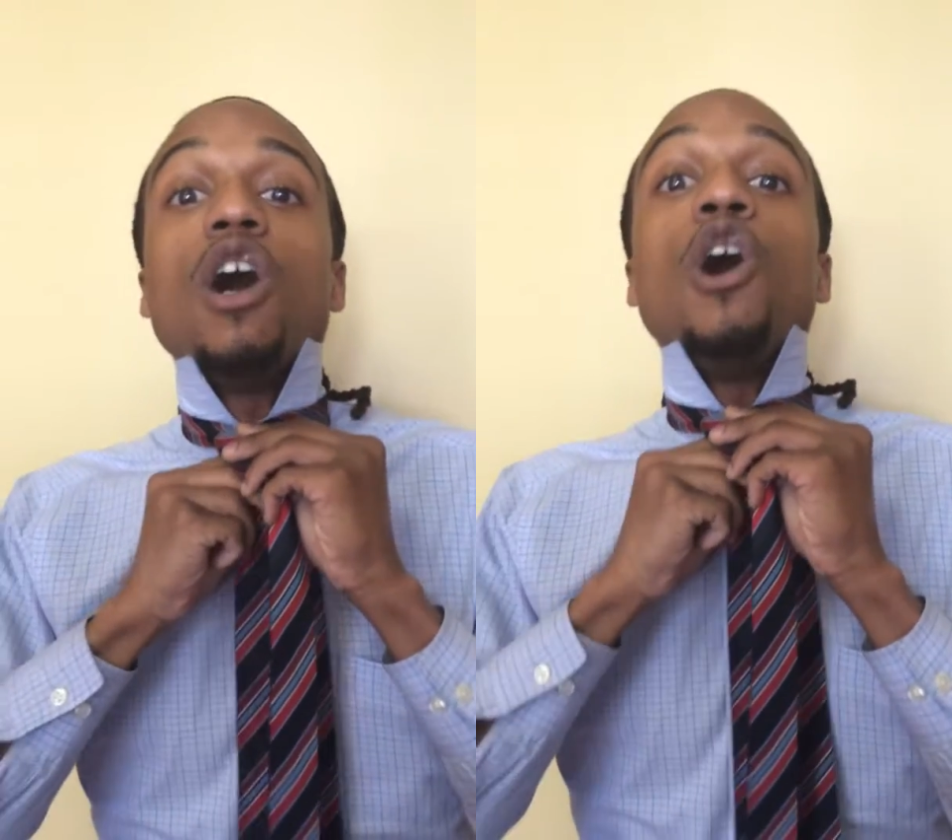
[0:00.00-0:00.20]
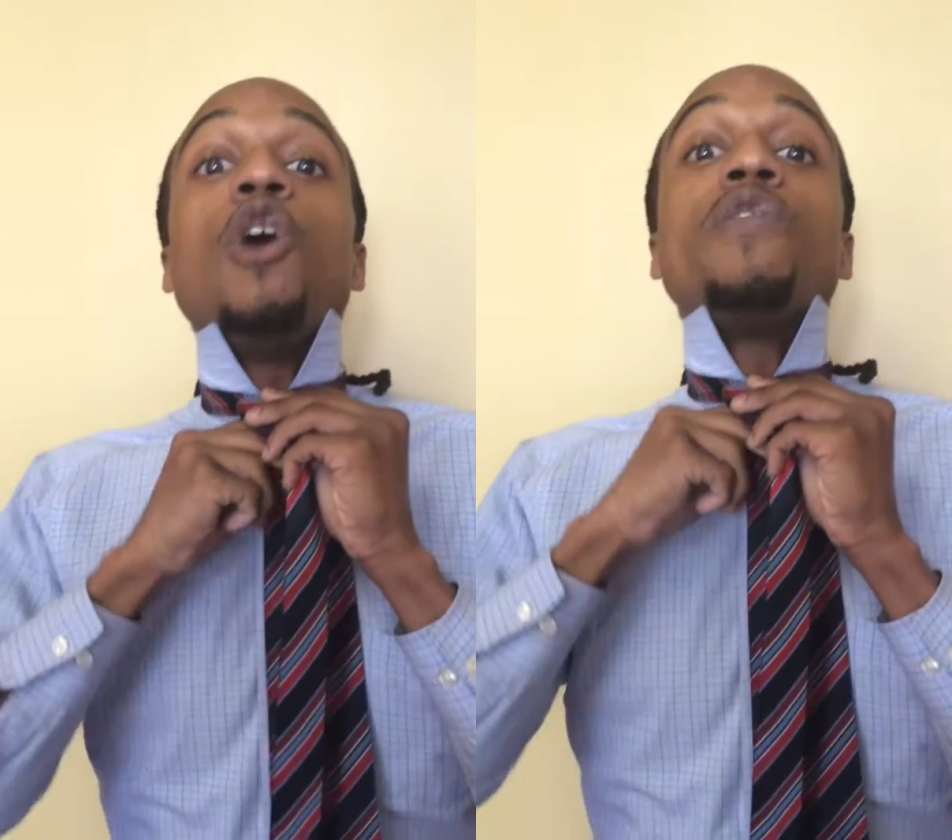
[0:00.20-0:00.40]

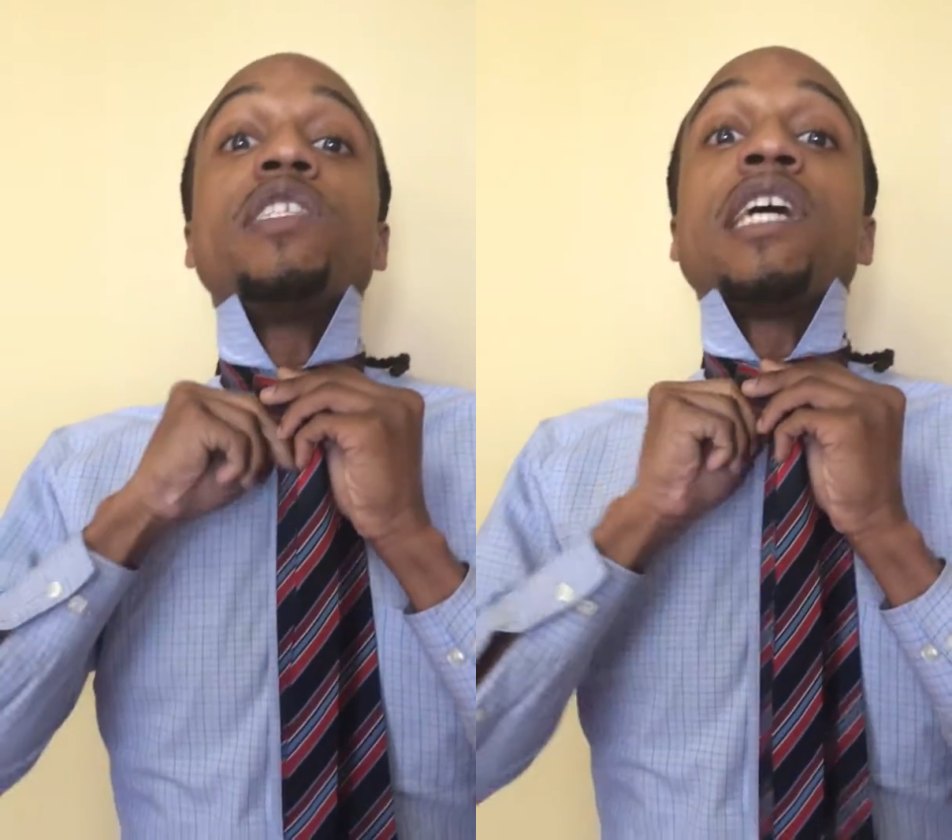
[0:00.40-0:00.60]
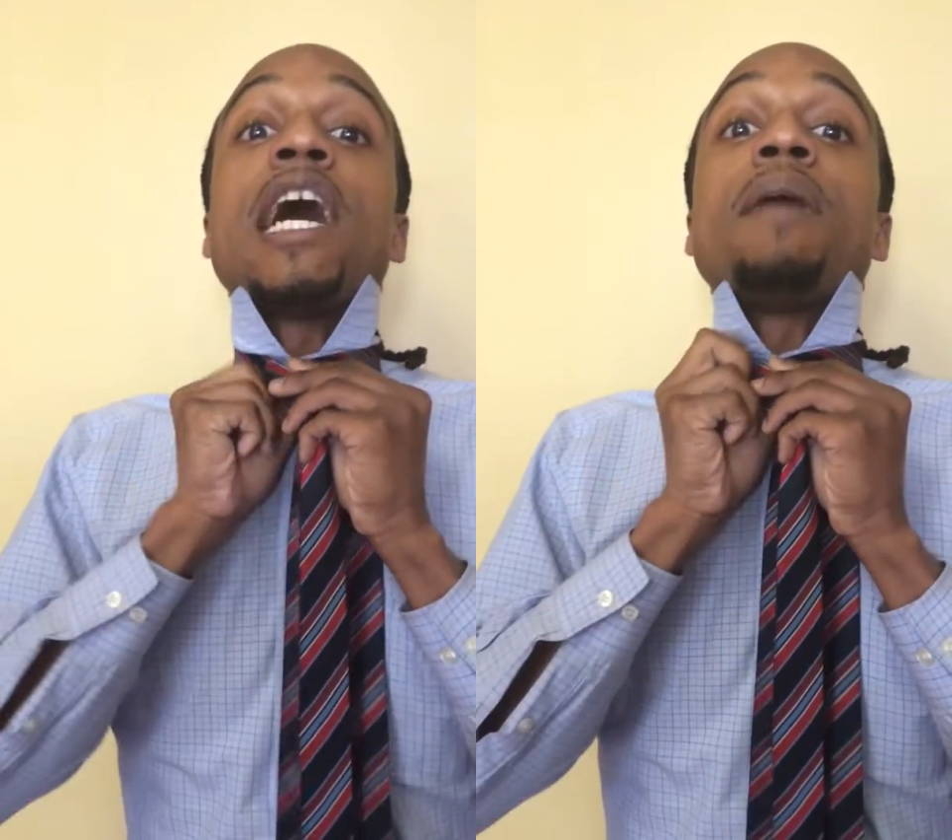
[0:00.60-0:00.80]
over
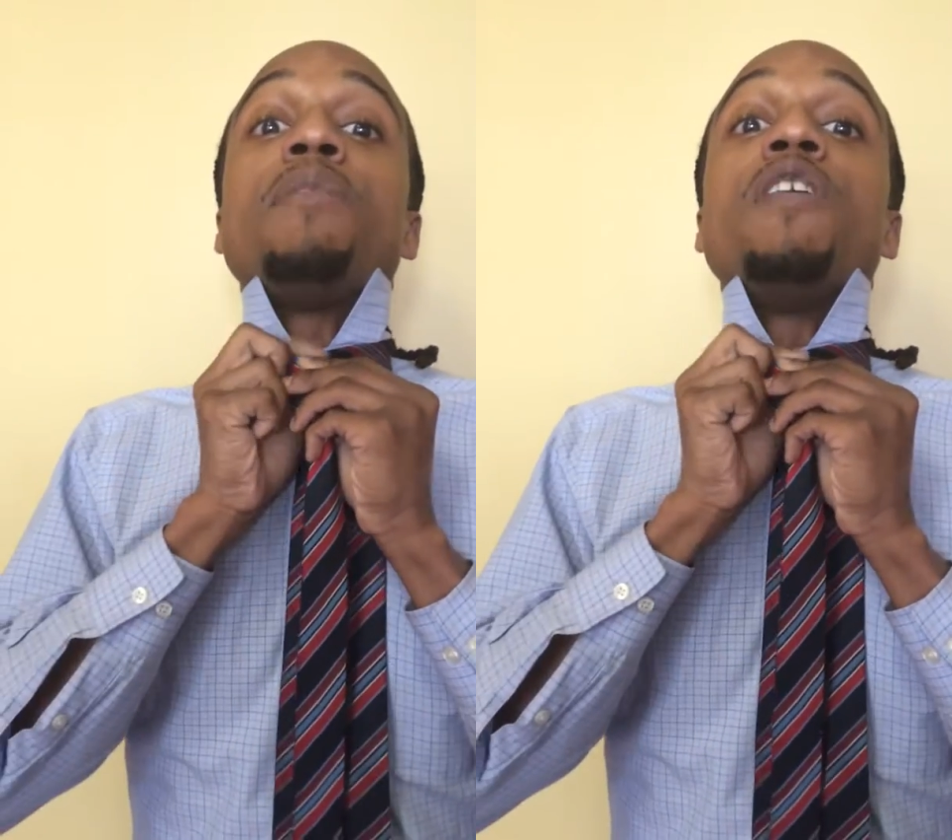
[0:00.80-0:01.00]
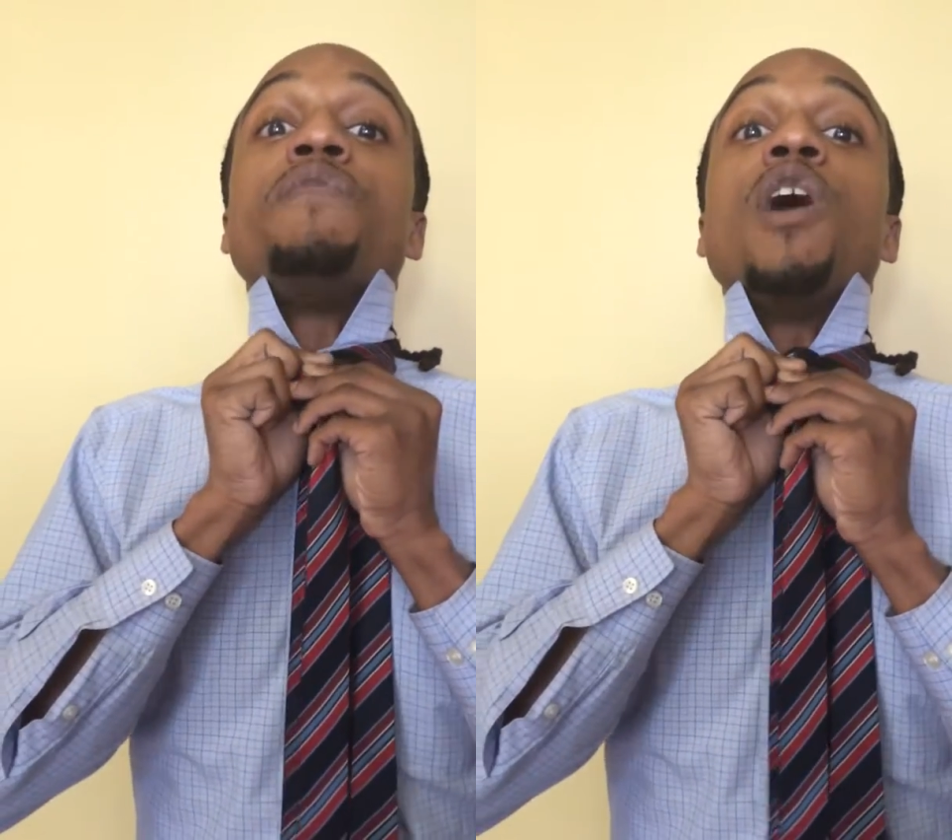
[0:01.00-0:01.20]
top
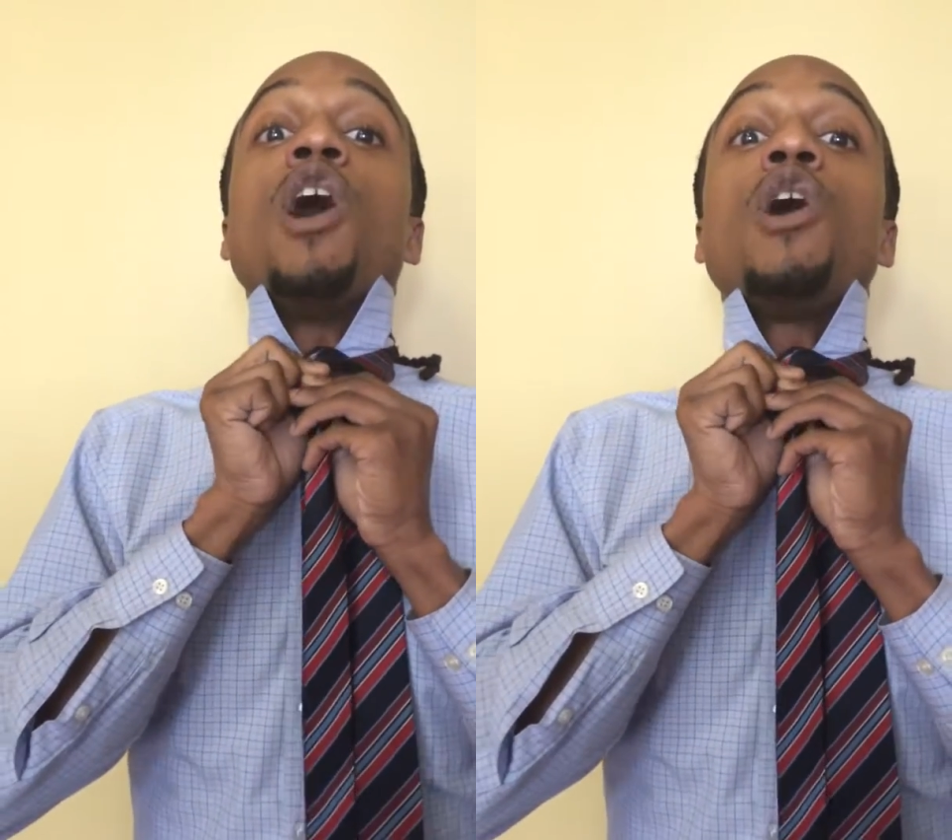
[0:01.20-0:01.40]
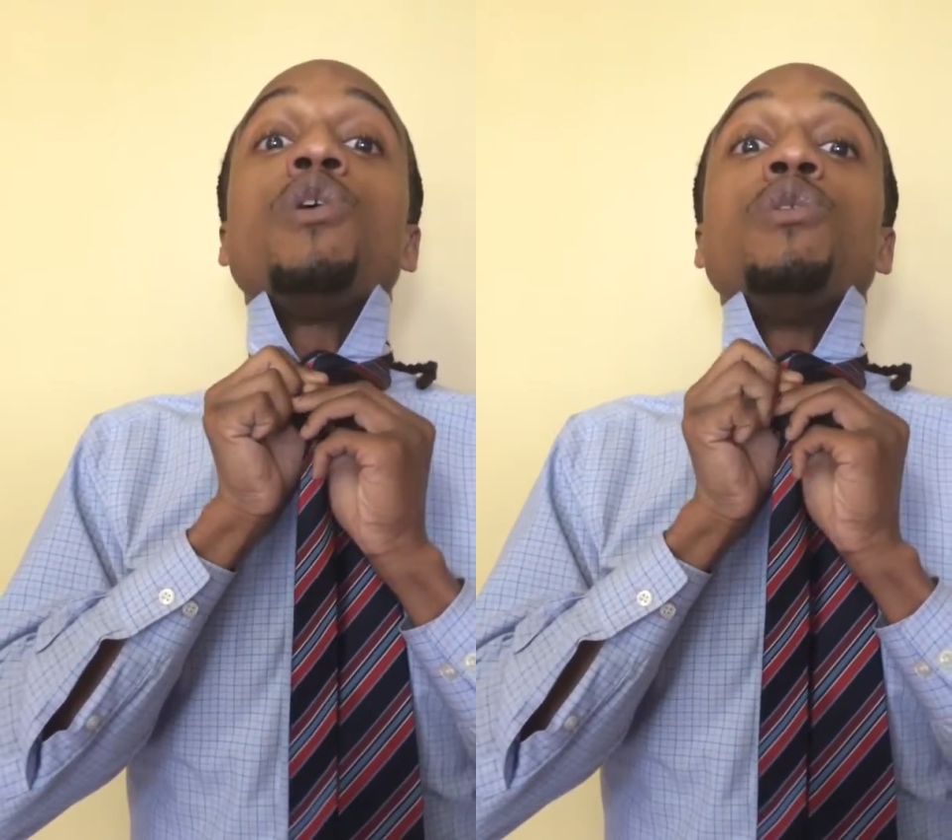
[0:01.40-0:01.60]
of the
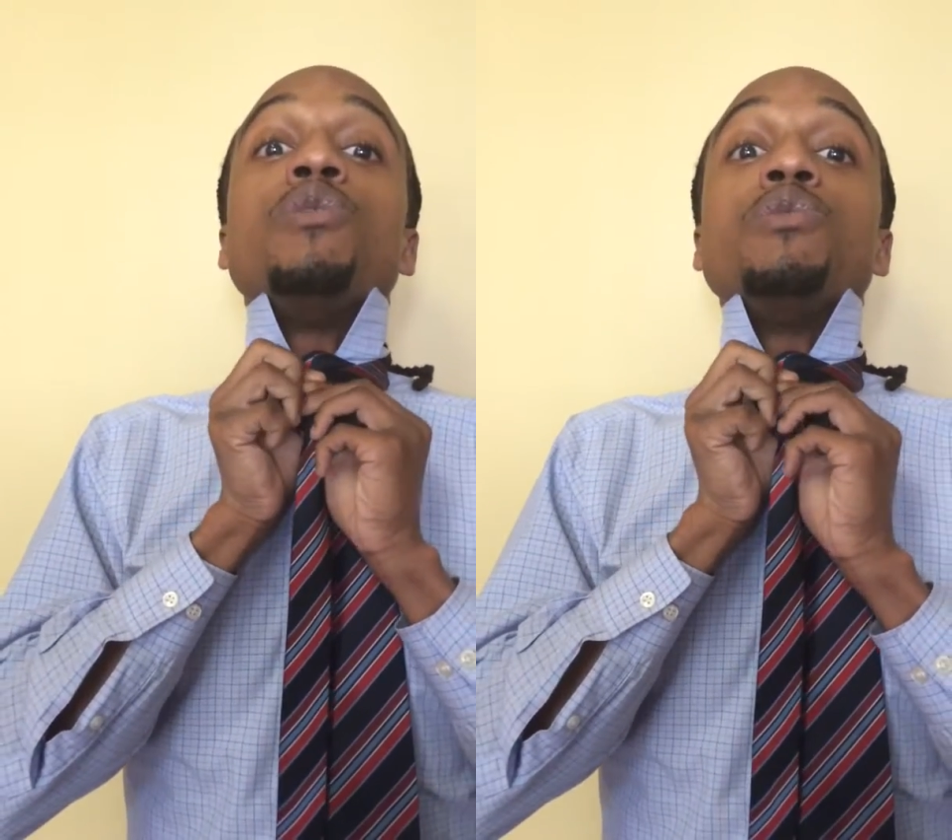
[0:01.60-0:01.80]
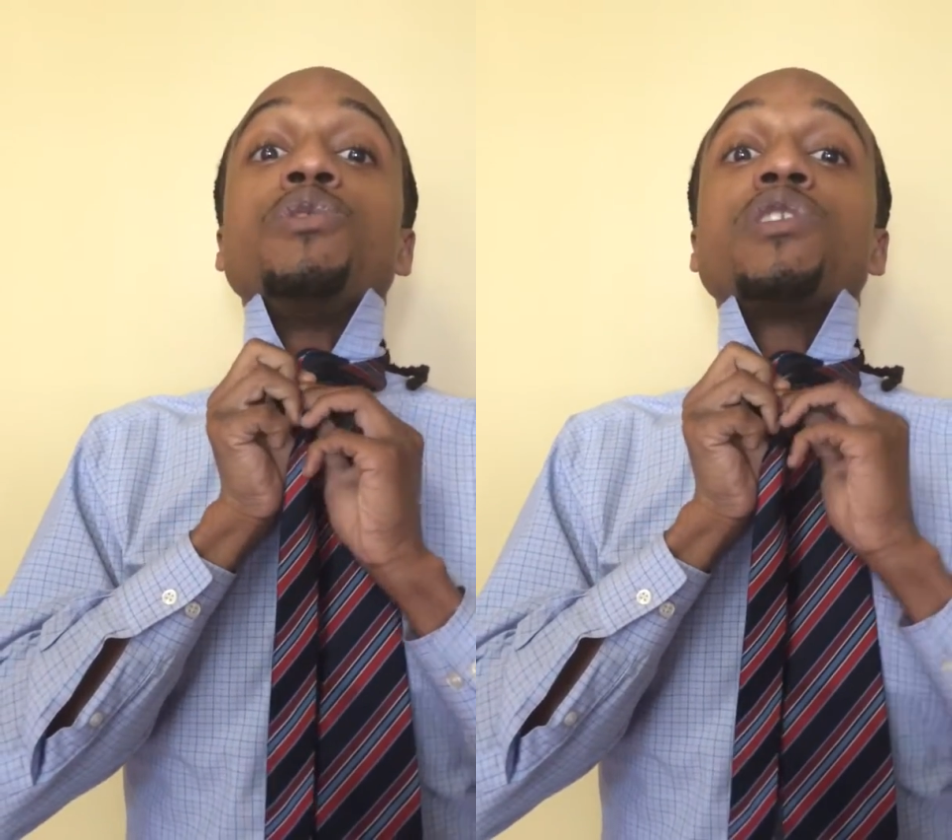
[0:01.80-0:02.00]

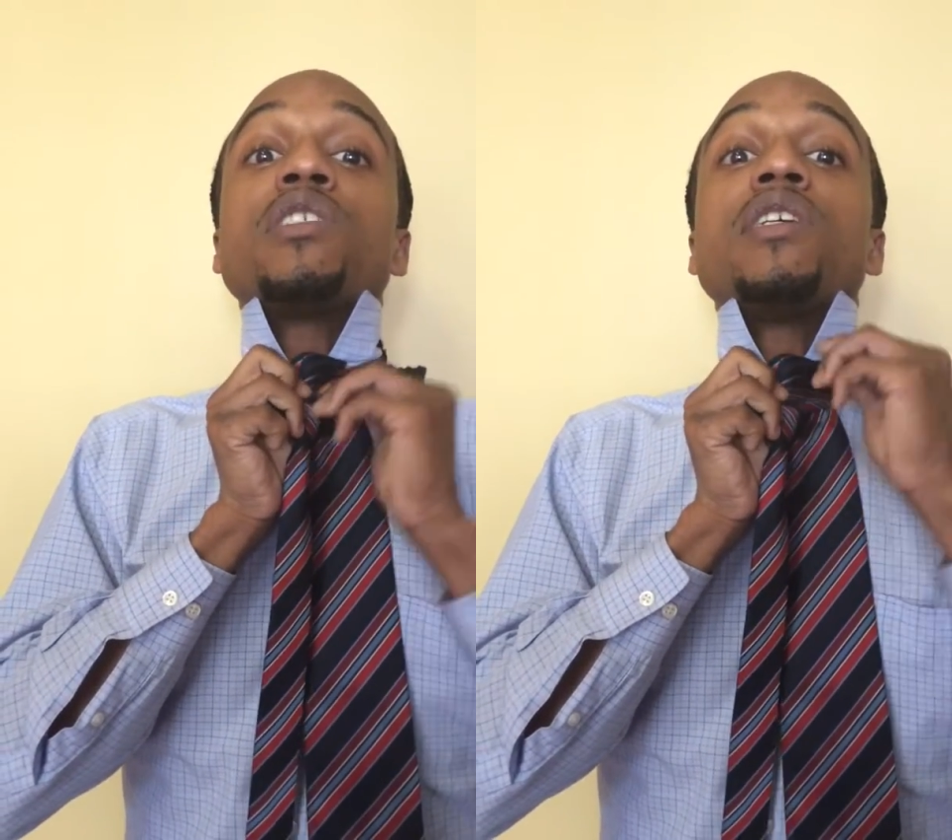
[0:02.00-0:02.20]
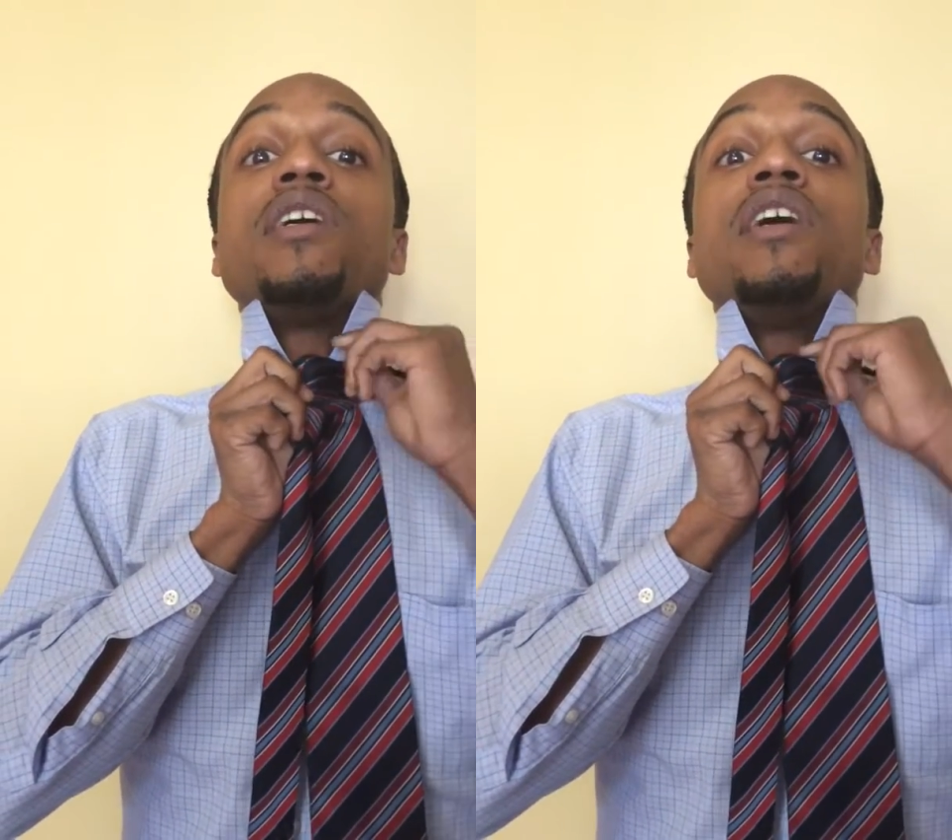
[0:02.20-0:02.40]
holes